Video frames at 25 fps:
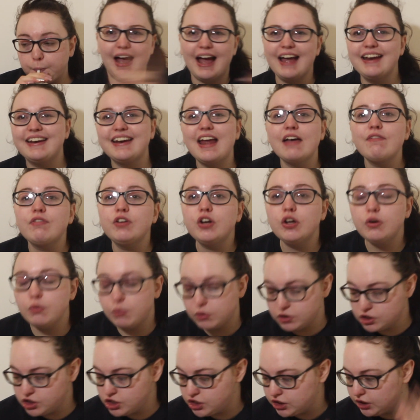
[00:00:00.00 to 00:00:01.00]
I never know
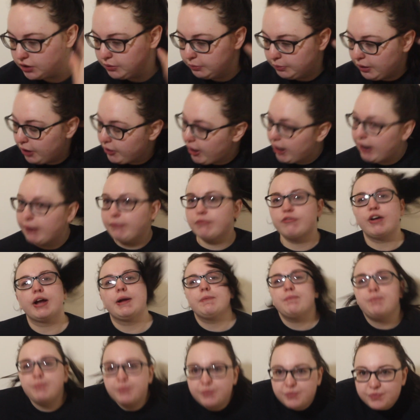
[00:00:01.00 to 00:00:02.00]
what to do. Okay,
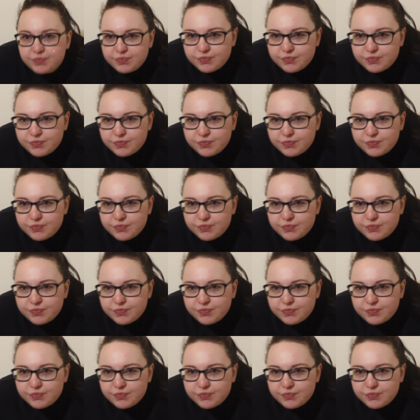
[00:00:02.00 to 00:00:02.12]
right.